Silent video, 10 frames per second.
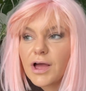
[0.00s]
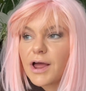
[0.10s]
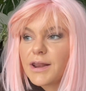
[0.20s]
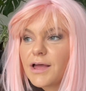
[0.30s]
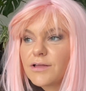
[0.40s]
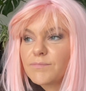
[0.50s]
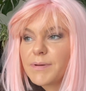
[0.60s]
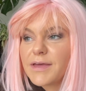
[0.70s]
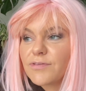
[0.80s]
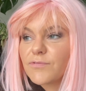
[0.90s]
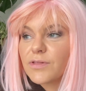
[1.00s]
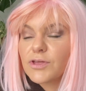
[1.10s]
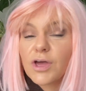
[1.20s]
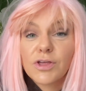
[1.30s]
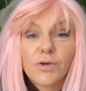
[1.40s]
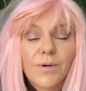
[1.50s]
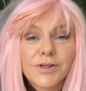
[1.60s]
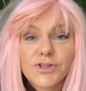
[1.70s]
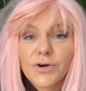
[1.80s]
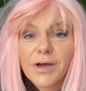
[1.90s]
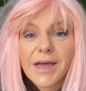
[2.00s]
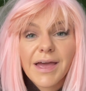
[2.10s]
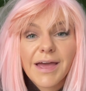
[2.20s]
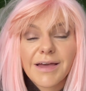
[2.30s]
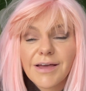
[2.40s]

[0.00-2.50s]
and peaceful and you enjoy it,